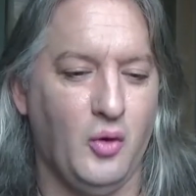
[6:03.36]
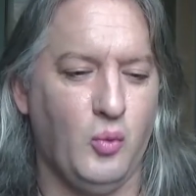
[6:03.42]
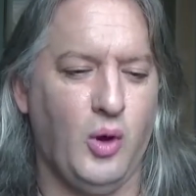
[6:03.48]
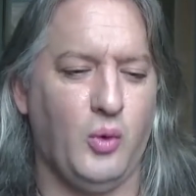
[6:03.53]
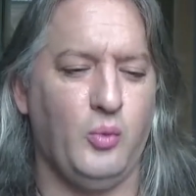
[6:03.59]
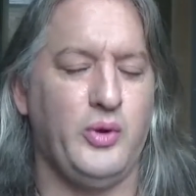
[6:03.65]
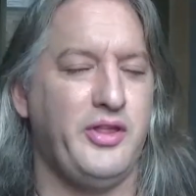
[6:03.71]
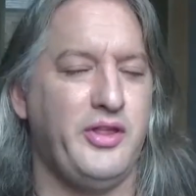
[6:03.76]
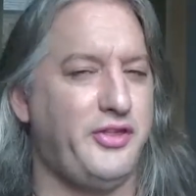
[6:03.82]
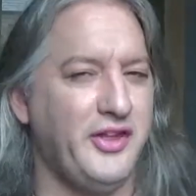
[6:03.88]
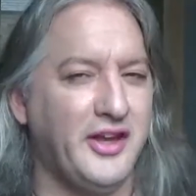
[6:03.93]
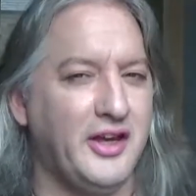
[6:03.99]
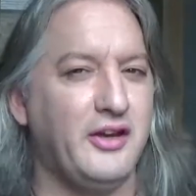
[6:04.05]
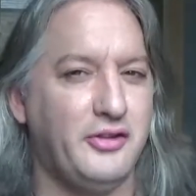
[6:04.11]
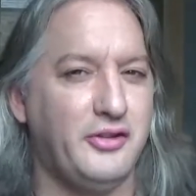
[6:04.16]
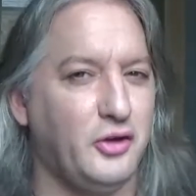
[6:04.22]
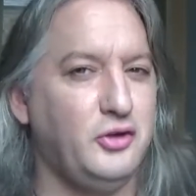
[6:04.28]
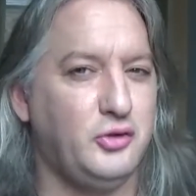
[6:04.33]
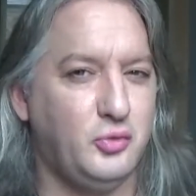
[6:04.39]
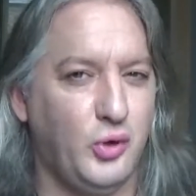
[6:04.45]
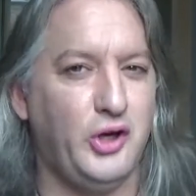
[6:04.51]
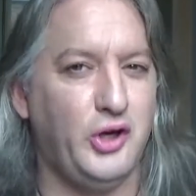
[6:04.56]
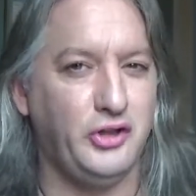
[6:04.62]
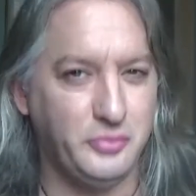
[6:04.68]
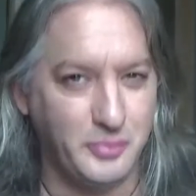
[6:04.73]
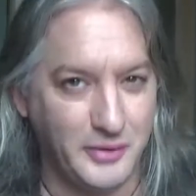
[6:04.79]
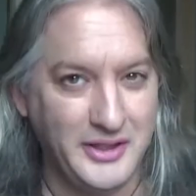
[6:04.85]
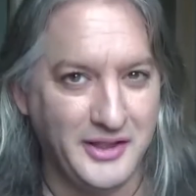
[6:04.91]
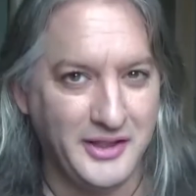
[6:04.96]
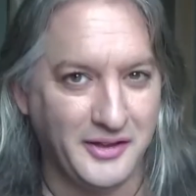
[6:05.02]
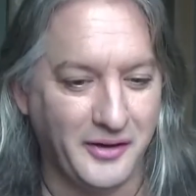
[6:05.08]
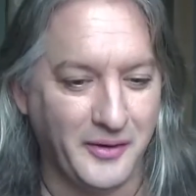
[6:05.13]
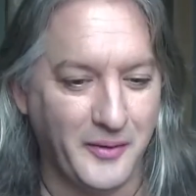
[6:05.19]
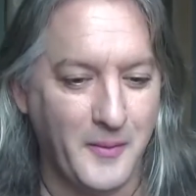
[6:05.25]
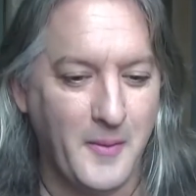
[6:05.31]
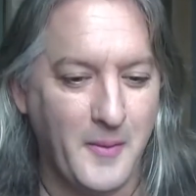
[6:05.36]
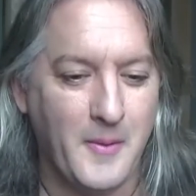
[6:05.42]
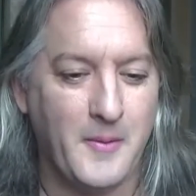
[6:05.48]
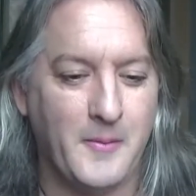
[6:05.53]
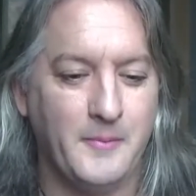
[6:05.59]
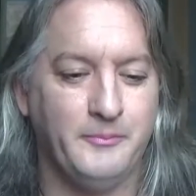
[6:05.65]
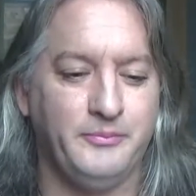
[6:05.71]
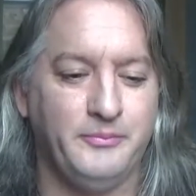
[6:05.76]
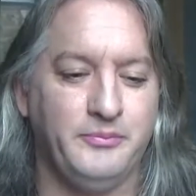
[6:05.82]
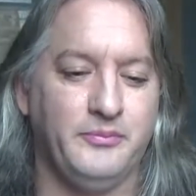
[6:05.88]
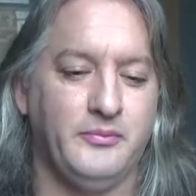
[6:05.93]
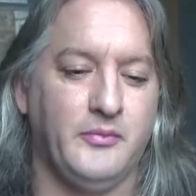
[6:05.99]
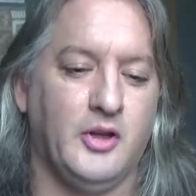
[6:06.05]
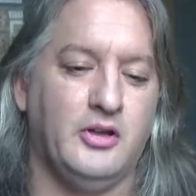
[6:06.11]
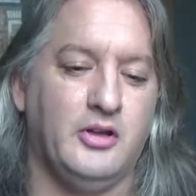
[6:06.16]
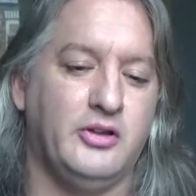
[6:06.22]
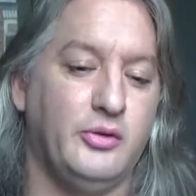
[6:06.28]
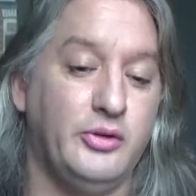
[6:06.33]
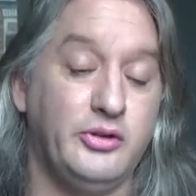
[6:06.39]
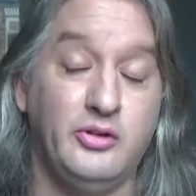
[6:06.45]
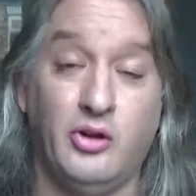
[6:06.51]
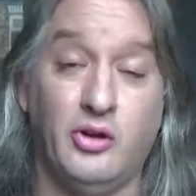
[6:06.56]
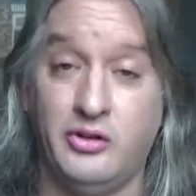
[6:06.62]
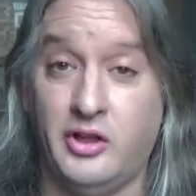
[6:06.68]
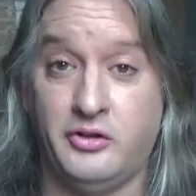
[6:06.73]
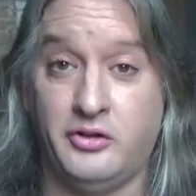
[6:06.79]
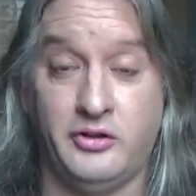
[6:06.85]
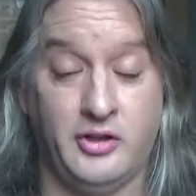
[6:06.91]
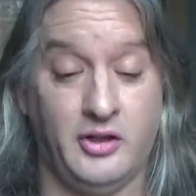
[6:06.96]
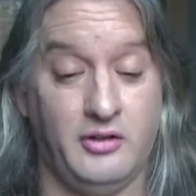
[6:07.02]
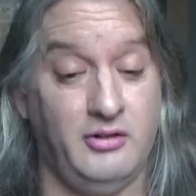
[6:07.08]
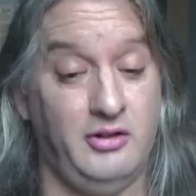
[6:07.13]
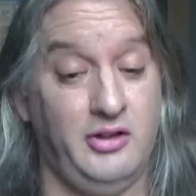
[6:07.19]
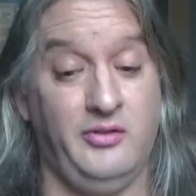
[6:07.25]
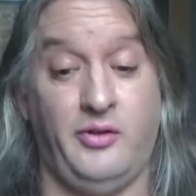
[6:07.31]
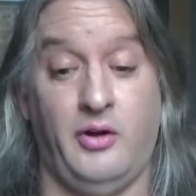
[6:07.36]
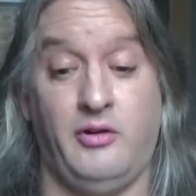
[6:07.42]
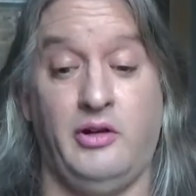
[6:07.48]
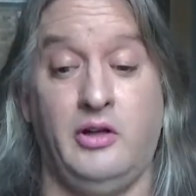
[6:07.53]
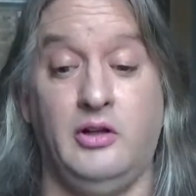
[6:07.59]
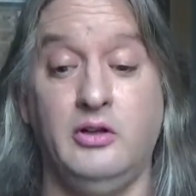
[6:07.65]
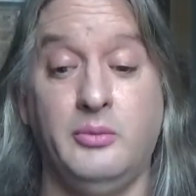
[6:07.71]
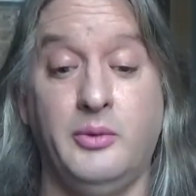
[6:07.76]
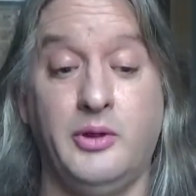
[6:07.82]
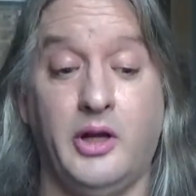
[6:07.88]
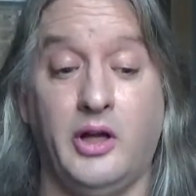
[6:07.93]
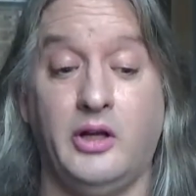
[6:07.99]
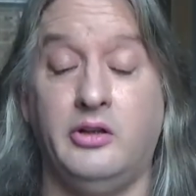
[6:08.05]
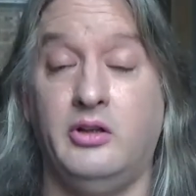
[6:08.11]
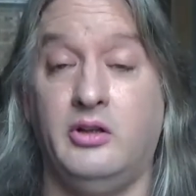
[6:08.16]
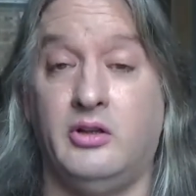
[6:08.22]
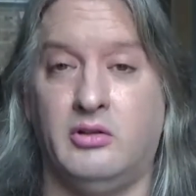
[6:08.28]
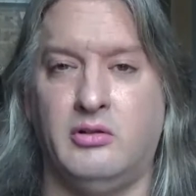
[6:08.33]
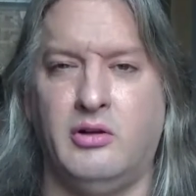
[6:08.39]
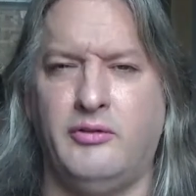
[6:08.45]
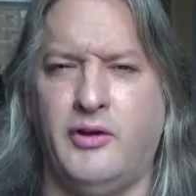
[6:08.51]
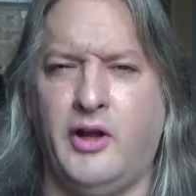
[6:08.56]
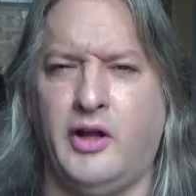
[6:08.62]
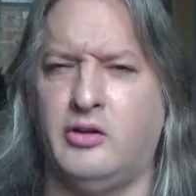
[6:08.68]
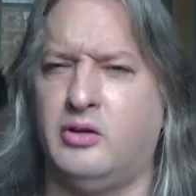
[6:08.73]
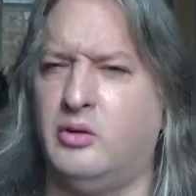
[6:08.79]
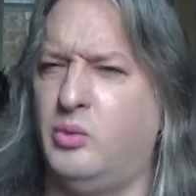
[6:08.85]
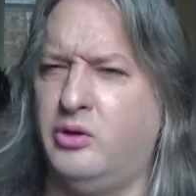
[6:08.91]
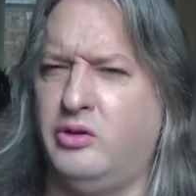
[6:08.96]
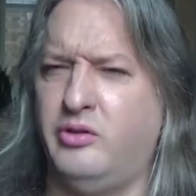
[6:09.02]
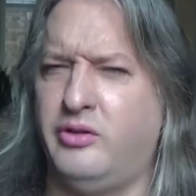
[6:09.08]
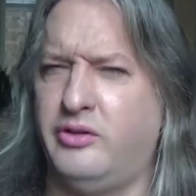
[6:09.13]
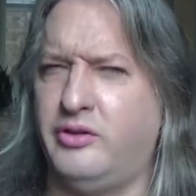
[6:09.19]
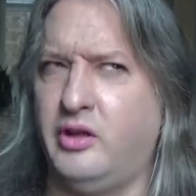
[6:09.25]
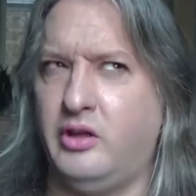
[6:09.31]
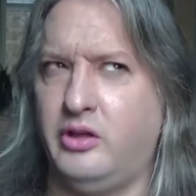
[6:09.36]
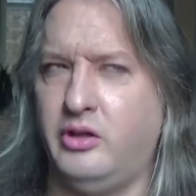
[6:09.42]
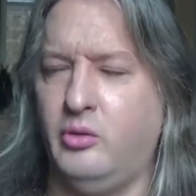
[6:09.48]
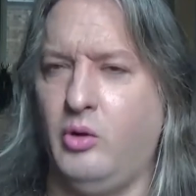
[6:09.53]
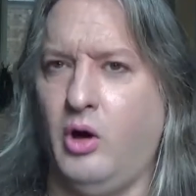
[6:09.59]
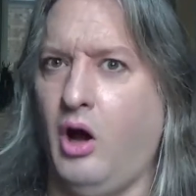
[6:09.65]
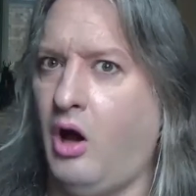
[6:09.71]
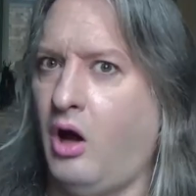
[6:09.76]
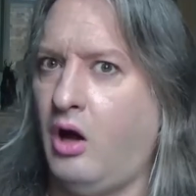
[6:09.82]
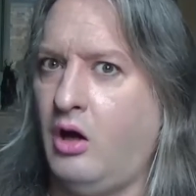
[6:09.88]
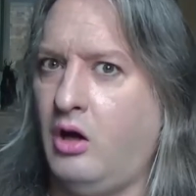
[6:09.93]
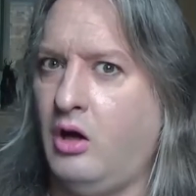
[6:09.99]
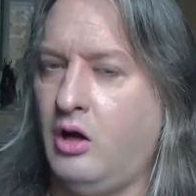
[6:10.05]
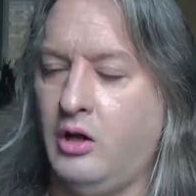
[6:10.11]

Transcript: what we think those words mean. So it's not necessarily very illuminating to reflect on what you think you are.